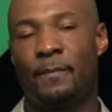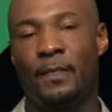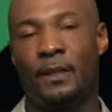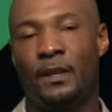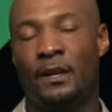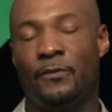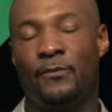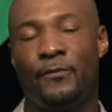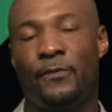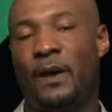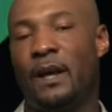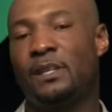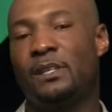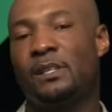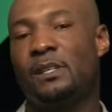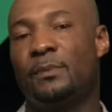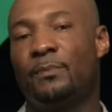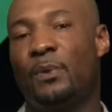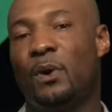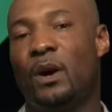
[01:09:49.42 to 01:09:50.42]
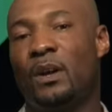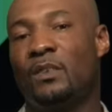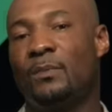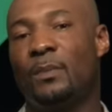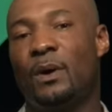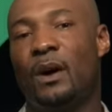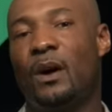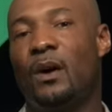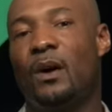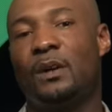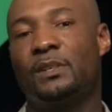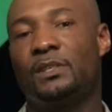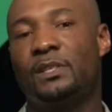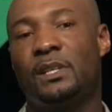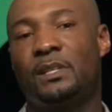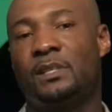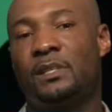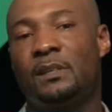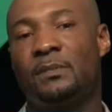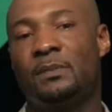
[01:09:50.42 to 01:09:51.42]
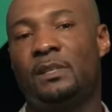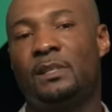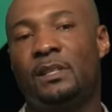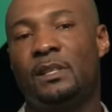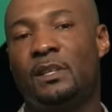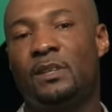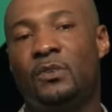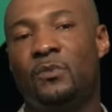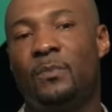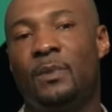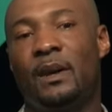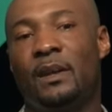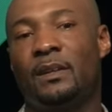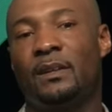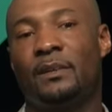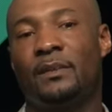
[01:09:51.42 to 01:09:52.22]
affectionate part of my heart just to see you better.